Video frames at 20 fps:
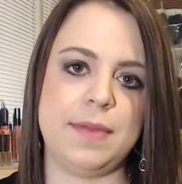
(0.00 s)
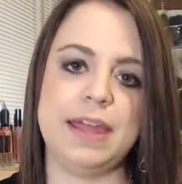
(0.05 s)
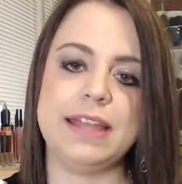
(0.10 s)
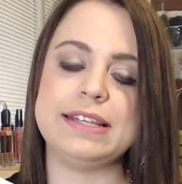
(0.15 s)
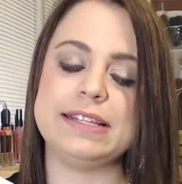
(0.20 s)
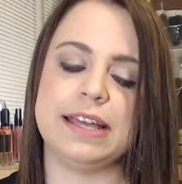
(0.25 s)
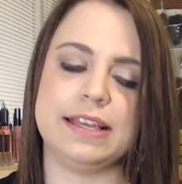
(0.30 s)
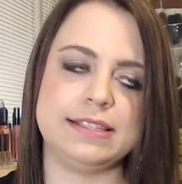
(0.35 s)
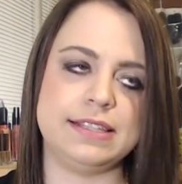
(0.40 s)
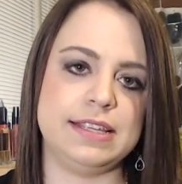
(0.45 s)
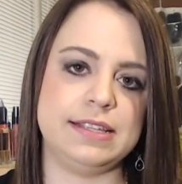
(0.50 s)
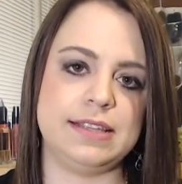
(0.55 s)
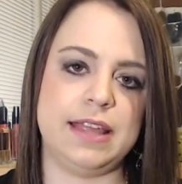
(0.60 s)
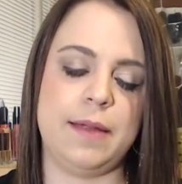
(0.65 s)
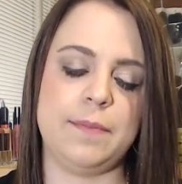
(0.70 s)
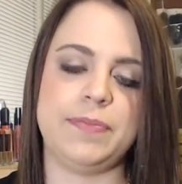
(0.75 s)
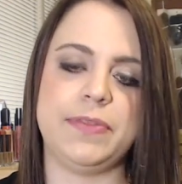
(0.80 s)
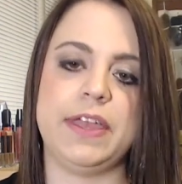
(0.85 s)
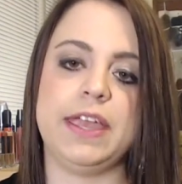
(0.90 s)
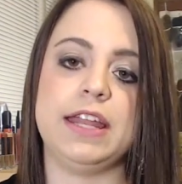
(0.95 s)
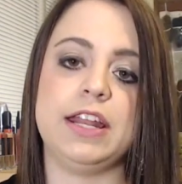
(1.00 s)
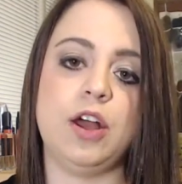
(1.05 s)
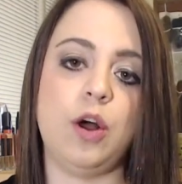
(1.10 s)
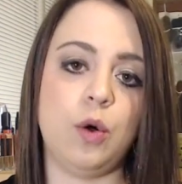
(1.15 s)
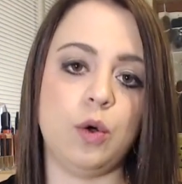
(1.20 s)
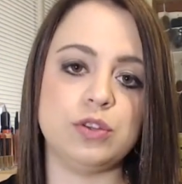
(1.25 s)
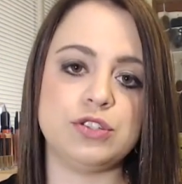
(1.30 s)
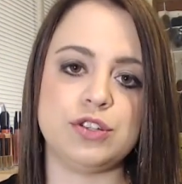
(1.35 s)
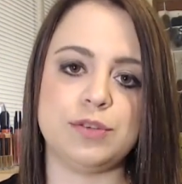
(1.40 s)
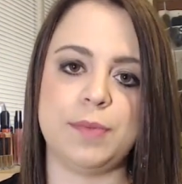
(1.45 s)
It does the same thing, and it
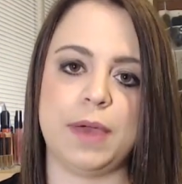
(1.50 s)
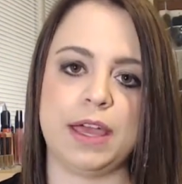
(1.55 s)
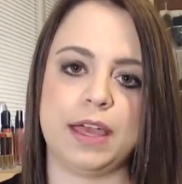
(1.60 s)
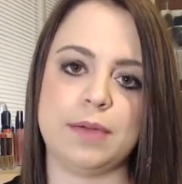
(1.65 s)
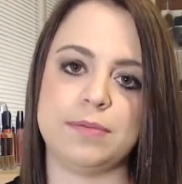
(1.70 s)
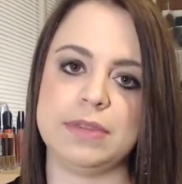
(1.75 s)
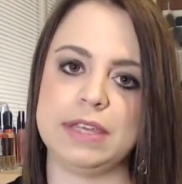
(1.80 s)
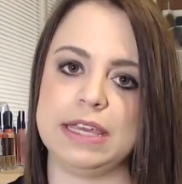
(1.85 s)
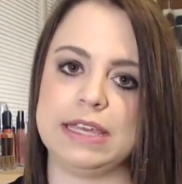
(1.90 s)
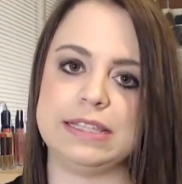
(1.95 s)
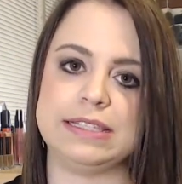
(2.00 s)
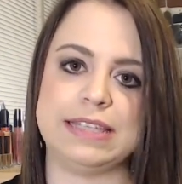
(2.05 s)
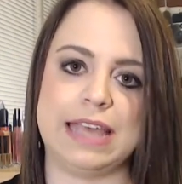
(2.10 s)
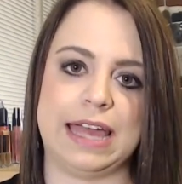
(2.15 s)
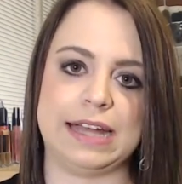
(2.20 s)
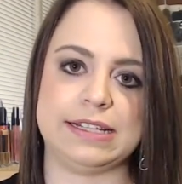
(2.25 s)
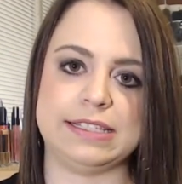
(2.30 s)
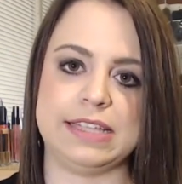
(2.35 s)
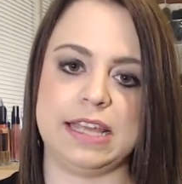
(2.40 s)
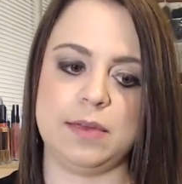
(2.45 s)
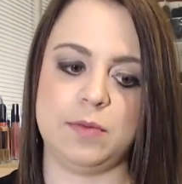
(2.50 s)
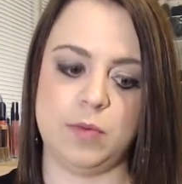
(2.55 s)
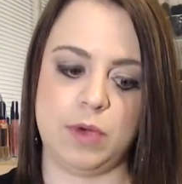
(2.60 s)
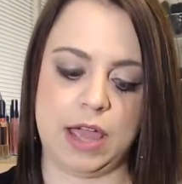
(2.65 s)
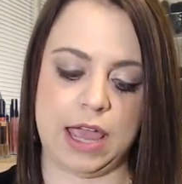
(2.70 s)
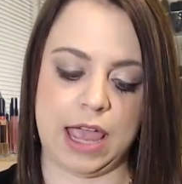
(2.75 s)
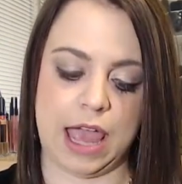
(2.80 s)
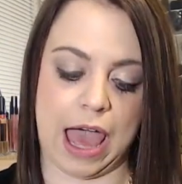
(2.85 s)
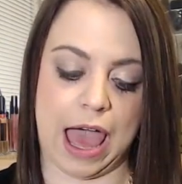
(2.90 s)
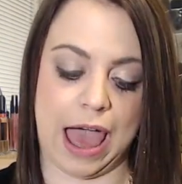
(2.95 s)
holds your makeup the exact same
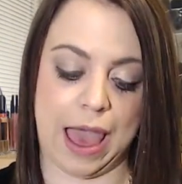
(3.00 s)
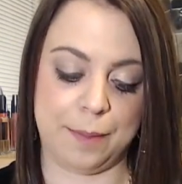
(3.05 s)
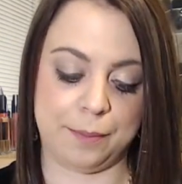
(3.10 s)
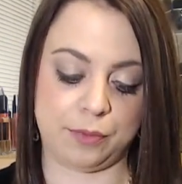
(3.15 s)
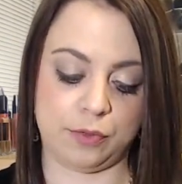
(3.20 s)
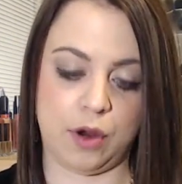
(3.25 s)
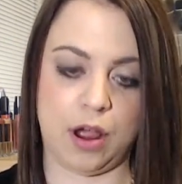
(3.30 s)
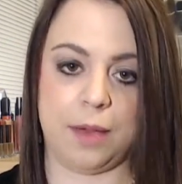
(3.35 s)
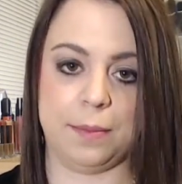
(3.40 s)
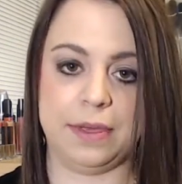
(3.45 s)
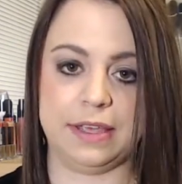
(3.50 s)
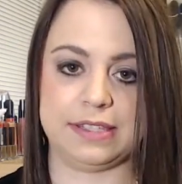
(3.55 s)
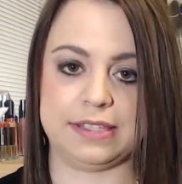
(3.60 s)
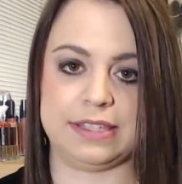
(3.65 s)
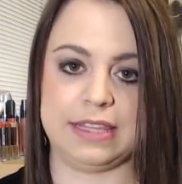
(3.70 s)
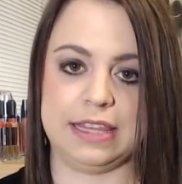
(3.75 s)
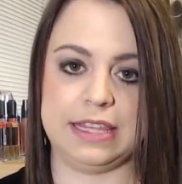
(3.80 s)
way, I promise.